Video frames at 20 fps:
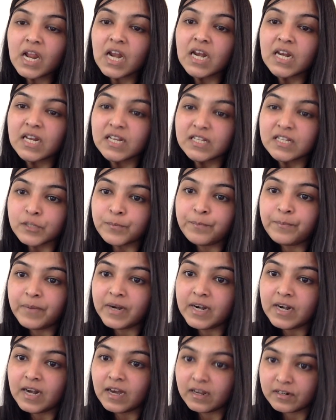let's
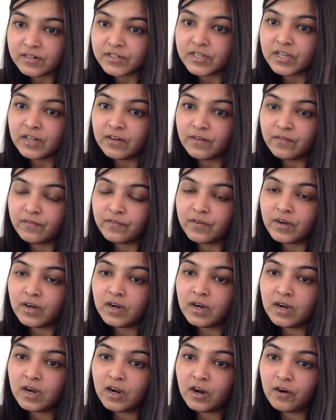build ourselves
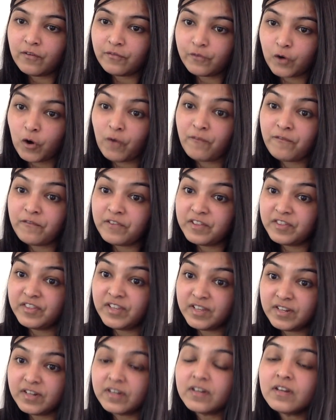from
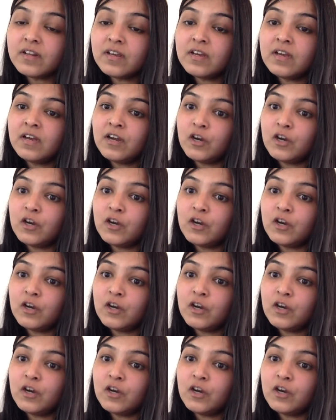within